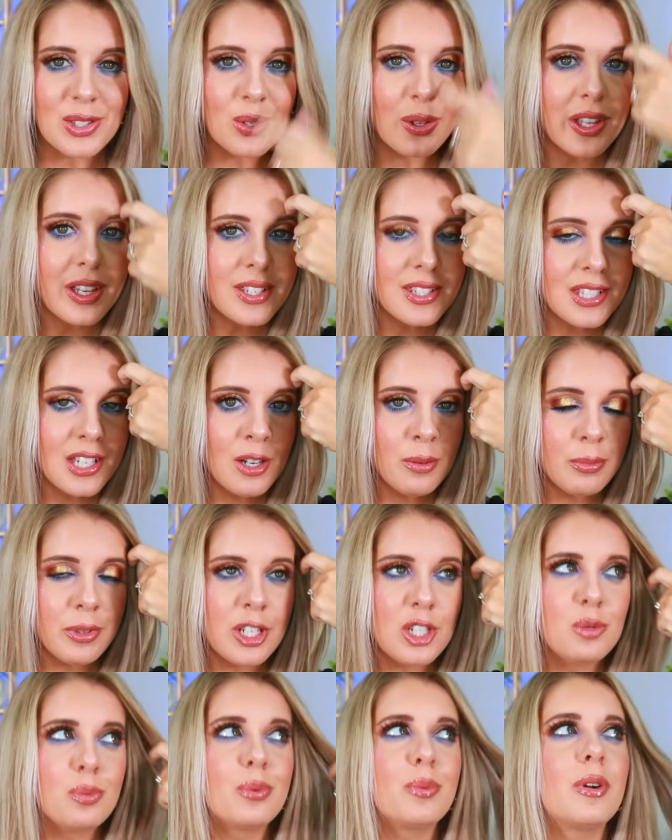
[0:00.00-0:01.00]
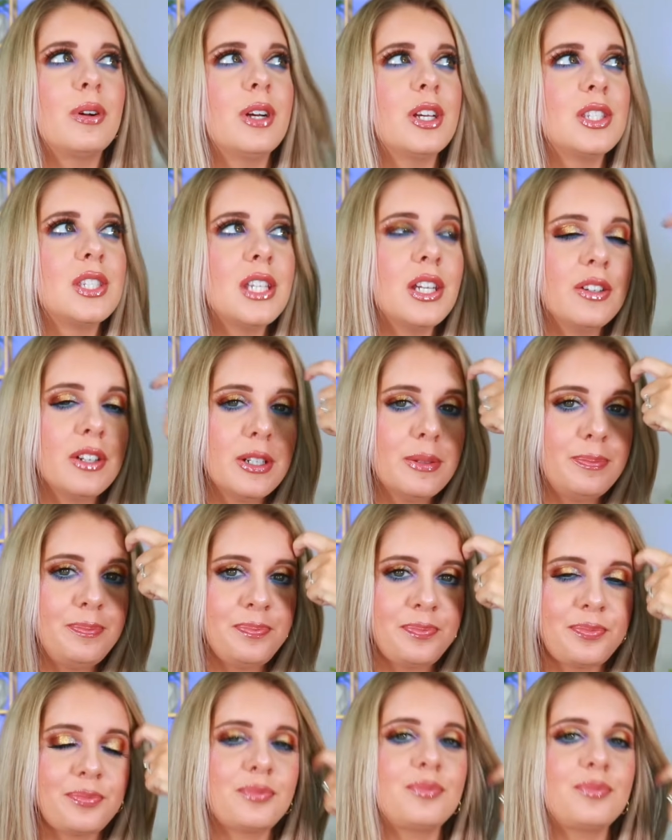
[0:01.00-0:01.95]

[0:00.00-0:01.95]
So like a serum blush, a serum